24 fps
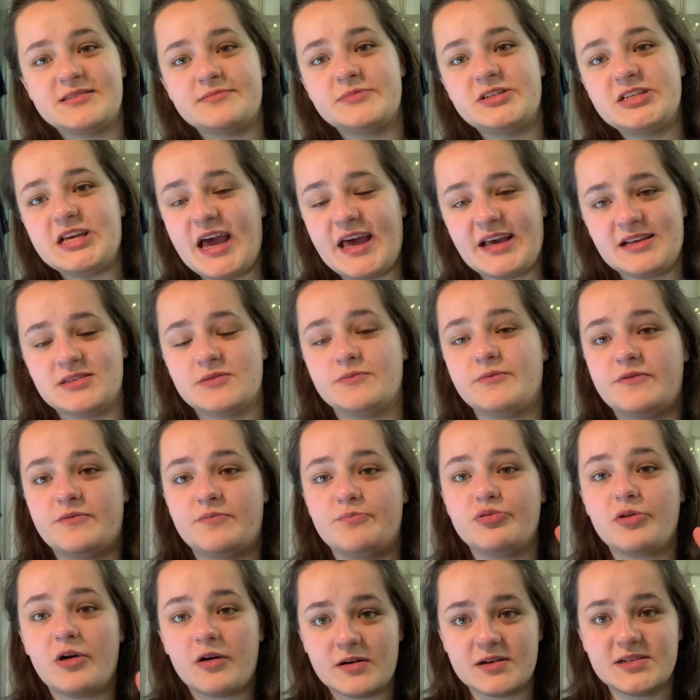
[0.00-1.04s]
checks with
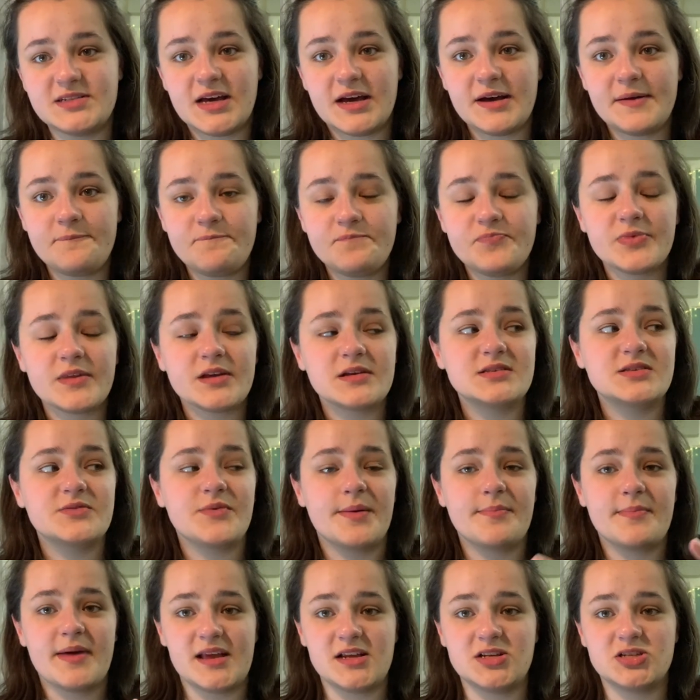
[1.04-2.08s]
Proctor. So it
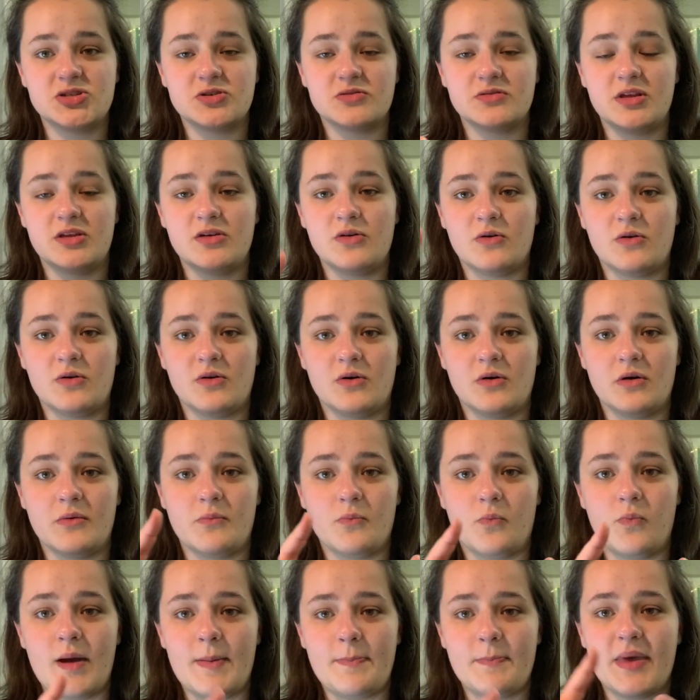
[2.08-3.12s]
makes sure that your
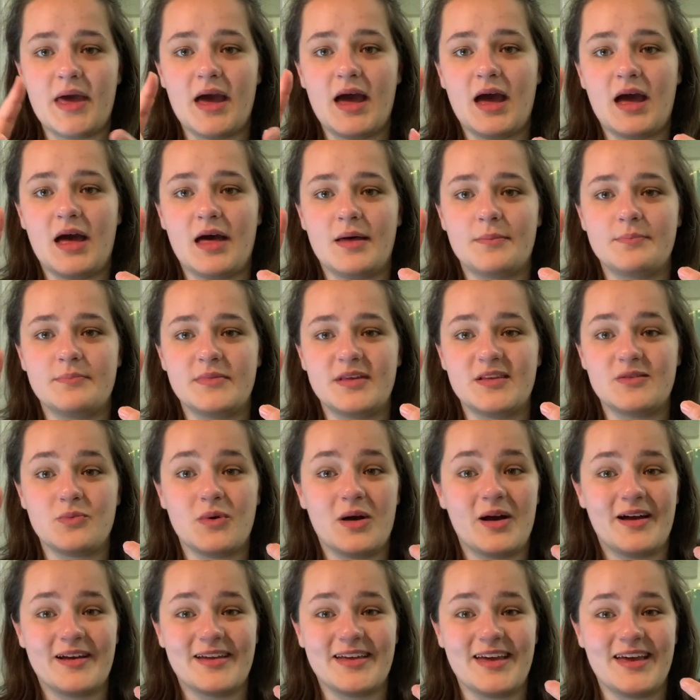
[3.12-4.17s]
webcam is
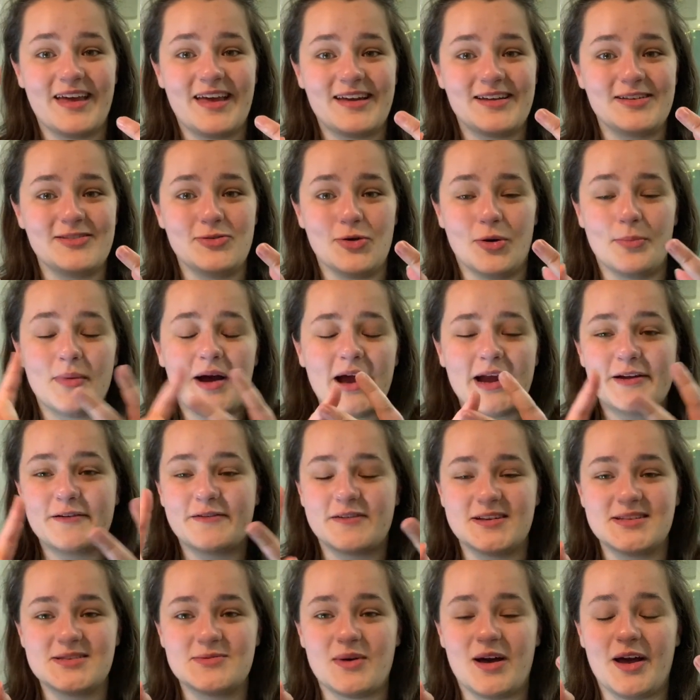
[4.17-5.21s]
working, your
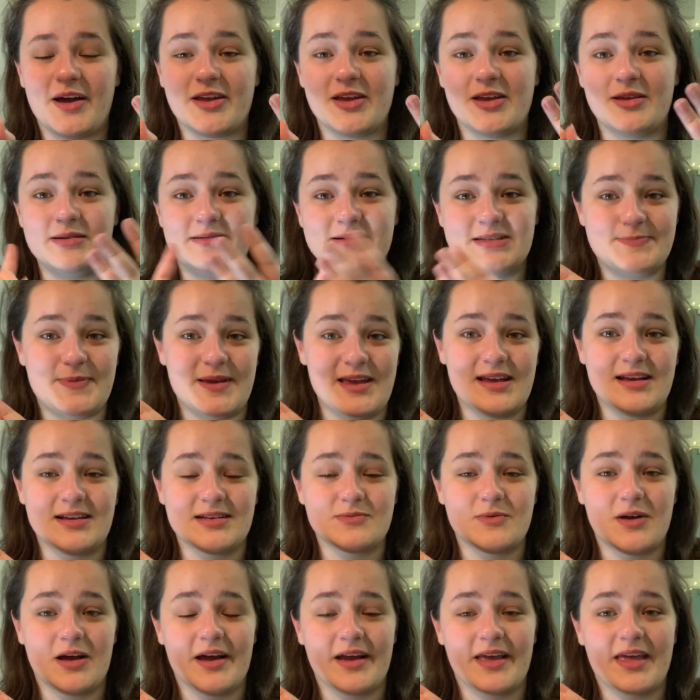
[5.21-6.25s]
microphone's working, your speaker's
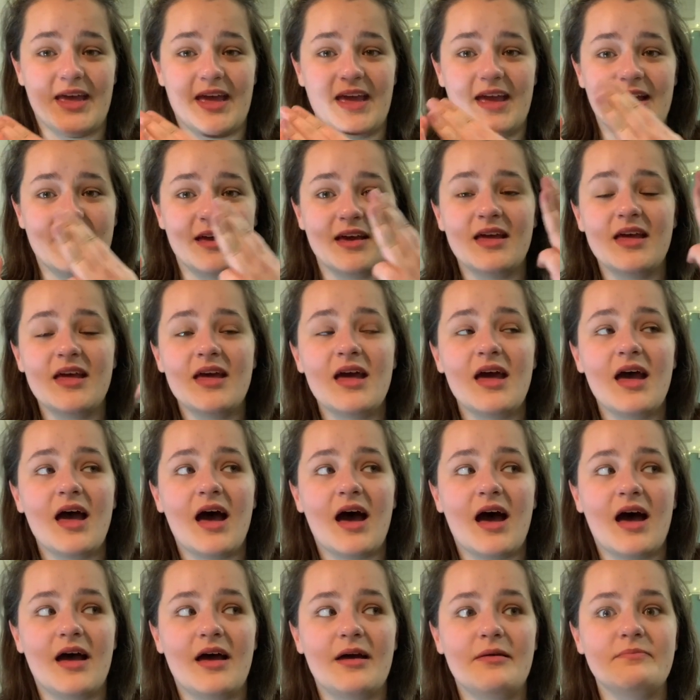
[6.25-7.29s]
working,
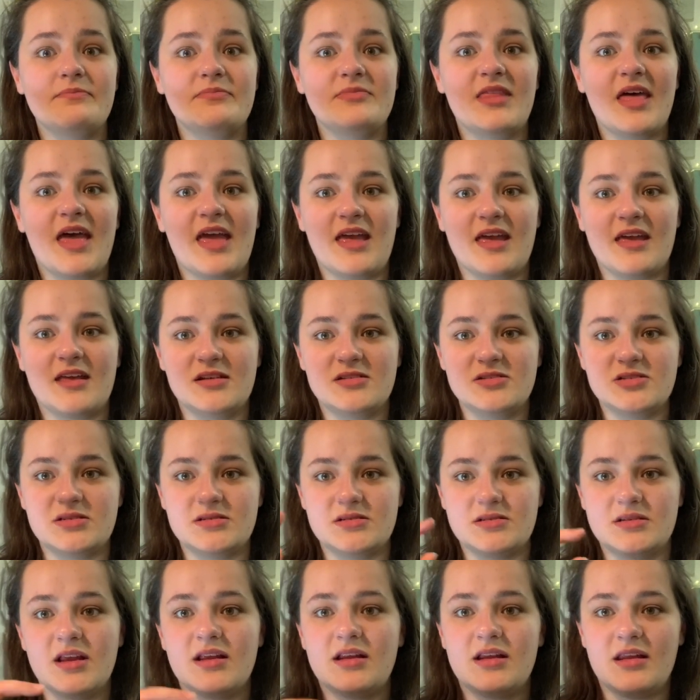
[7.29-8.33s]
um, that it can
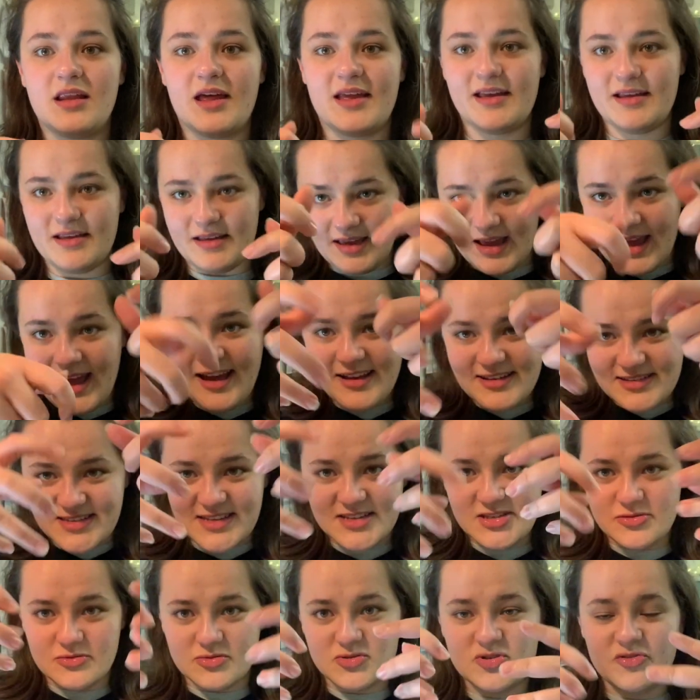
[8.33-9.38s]
like
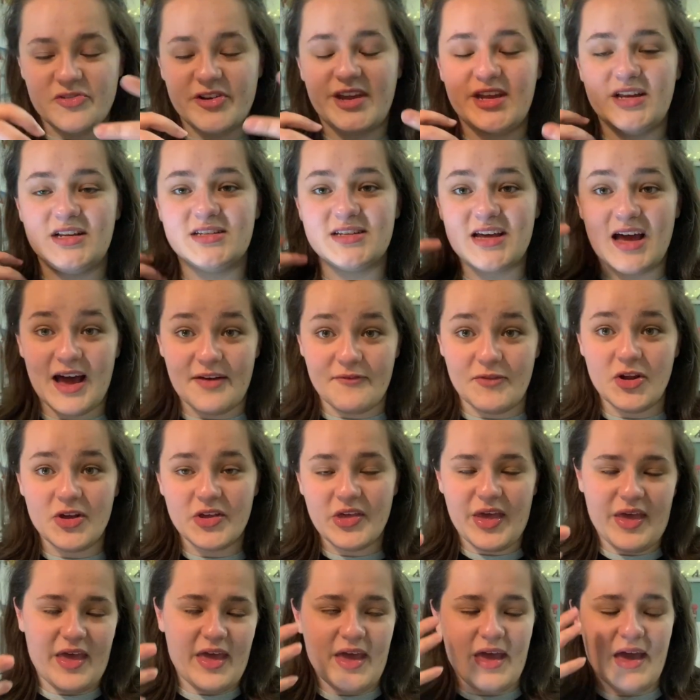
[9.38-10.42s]
access your screen to have a look
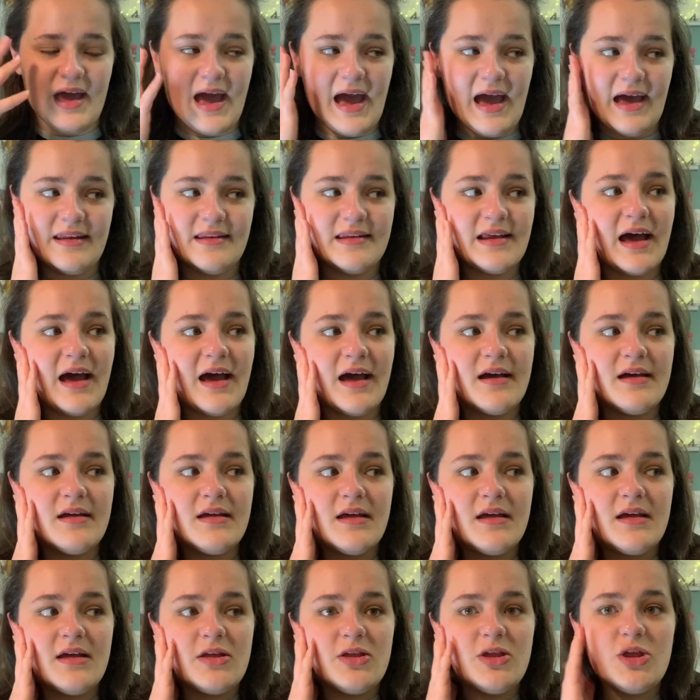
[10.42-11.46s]
at it, and that
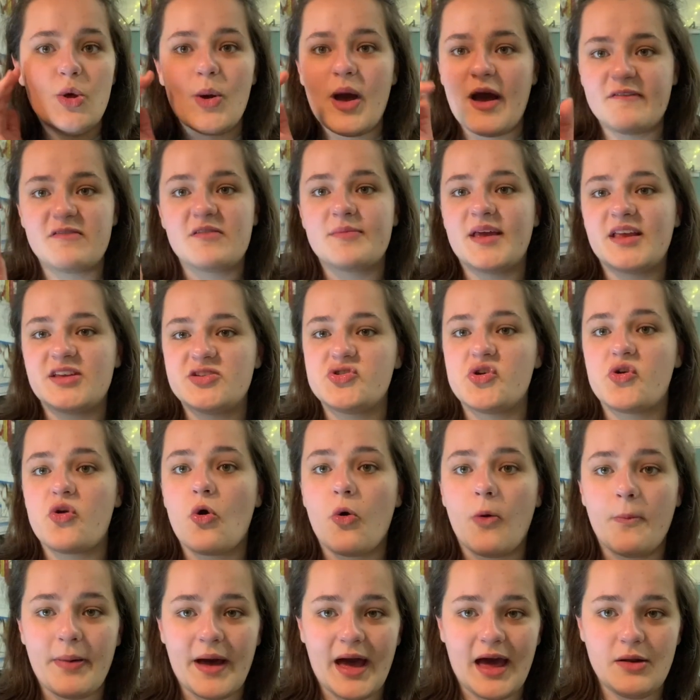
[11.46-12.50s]
you have to make sure
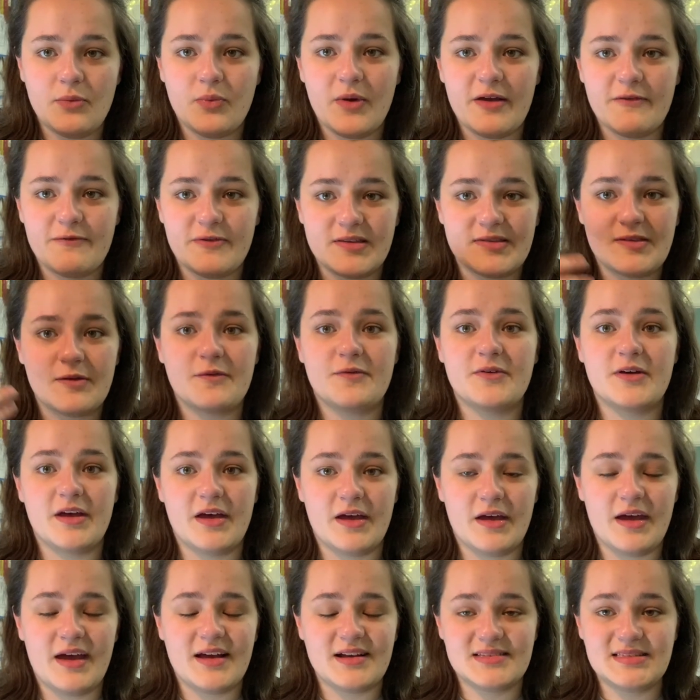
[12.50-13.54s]
your bandwidth is of
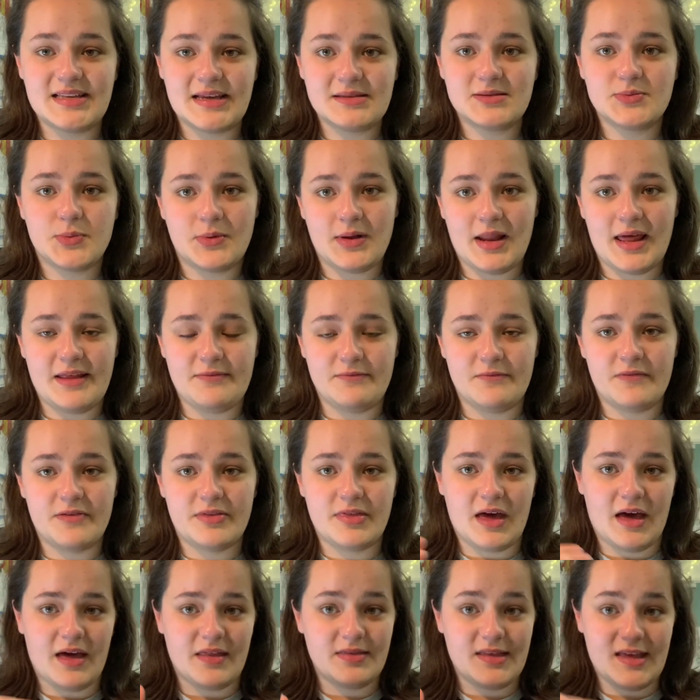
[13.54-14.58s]
an acceptable length
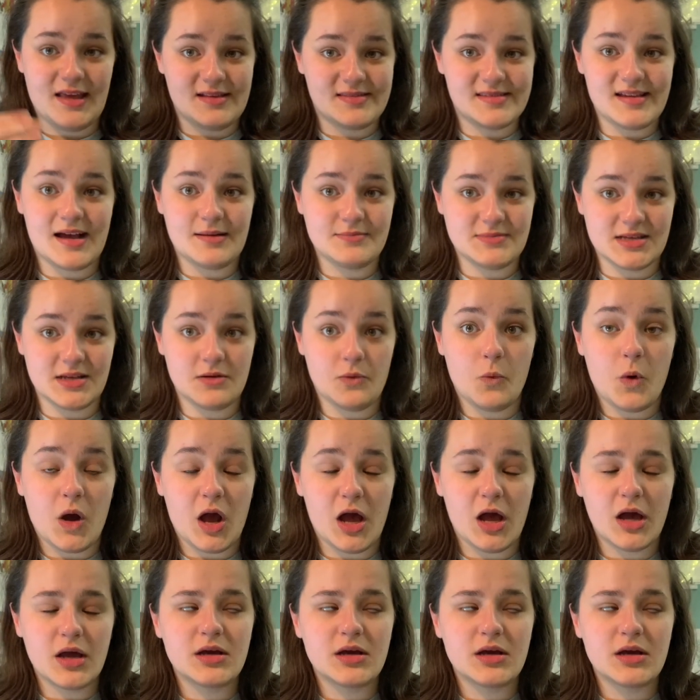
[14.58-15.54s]
that the exam's going to work.